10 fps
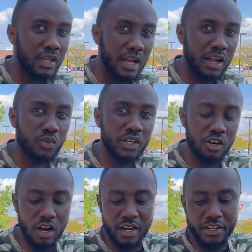And we
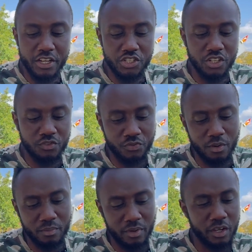got an agent
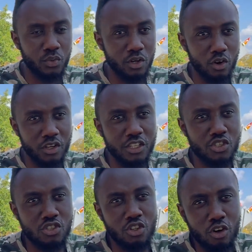from Ecuador. He
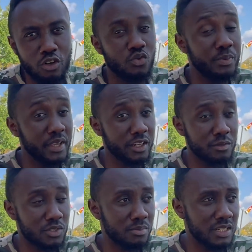snuck us, we paid
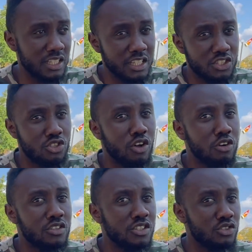him some money. He snuck
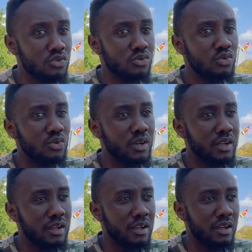us into
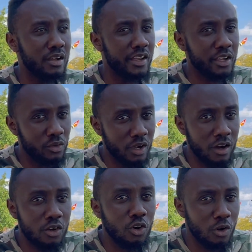
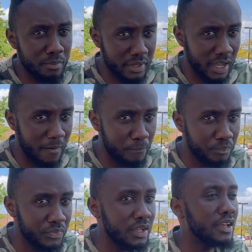Colombia.
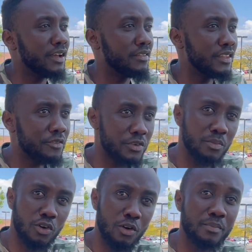And then from
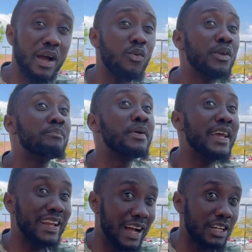Colombia, I
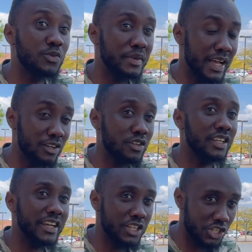had to pay
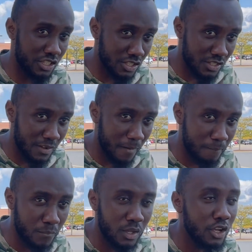another agent
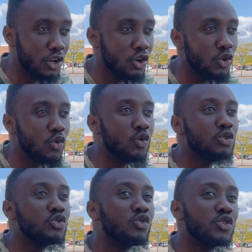who
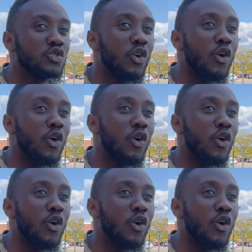took us